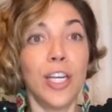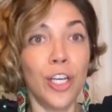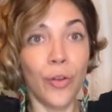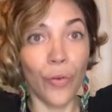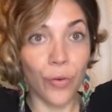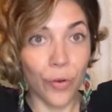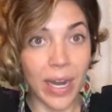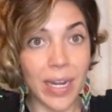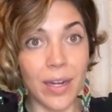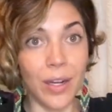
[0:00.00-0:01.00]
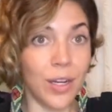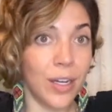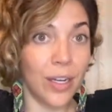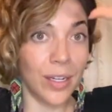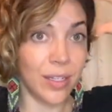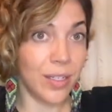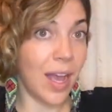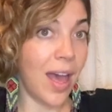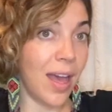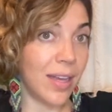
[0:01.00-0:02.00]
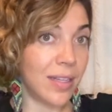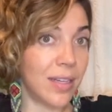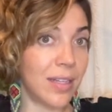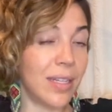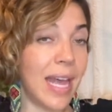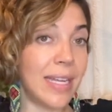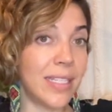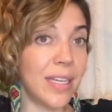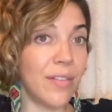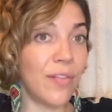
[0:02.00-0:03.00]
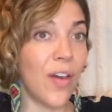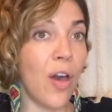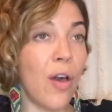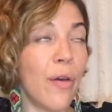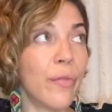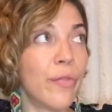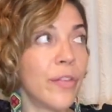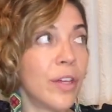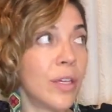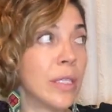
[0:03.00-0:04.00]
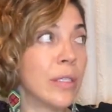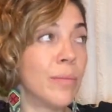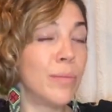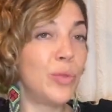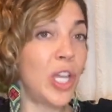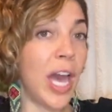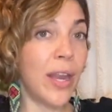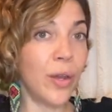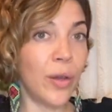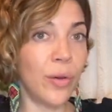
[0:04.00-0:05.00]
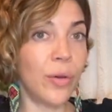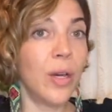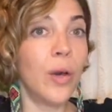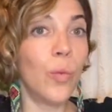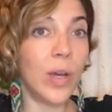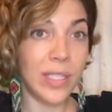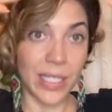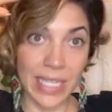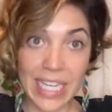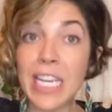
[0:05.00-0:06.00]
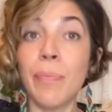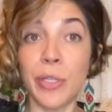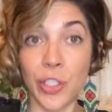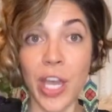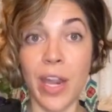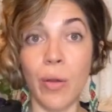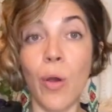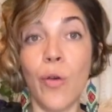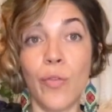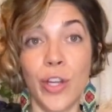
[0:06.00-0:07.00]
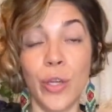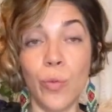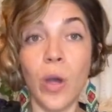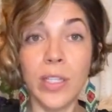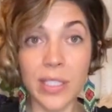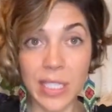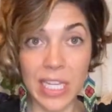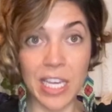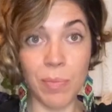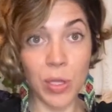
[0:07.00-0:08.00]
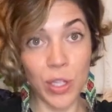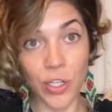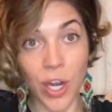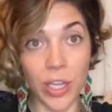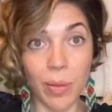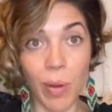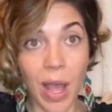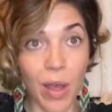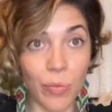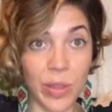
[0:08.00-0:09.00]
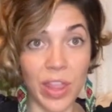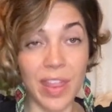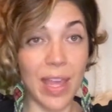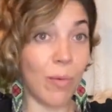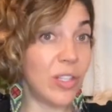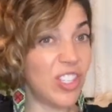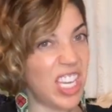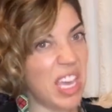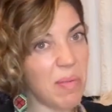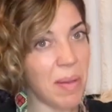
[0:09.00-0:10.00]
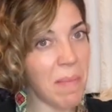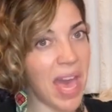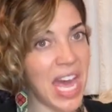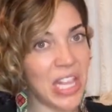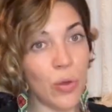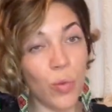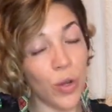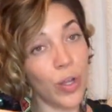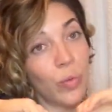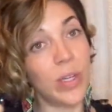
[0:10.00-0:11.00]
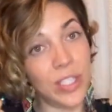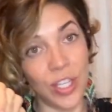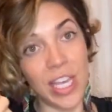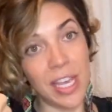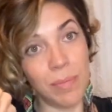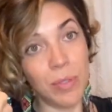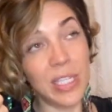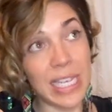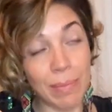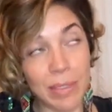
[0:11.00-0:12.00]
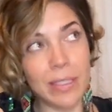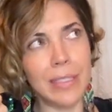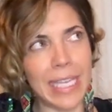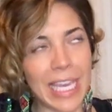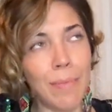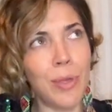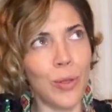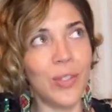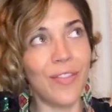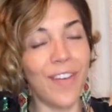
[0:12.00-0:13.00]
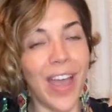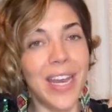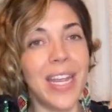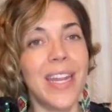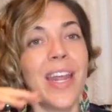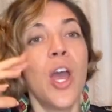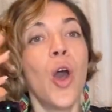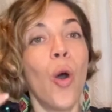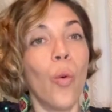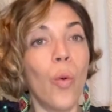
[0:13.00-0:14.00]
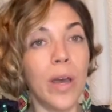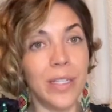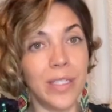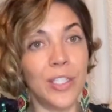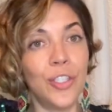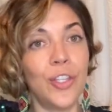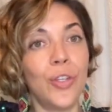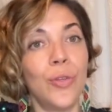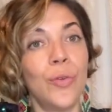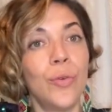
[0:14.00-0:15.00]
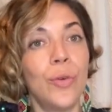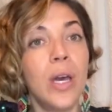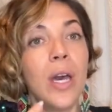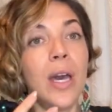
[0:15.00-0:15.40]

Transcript: greater collective of shadow wants to keep a shadow over you, wants to keep you the Charlie Brown with the thing, wants to keep you mad at the world, wants to keep you divided, wants to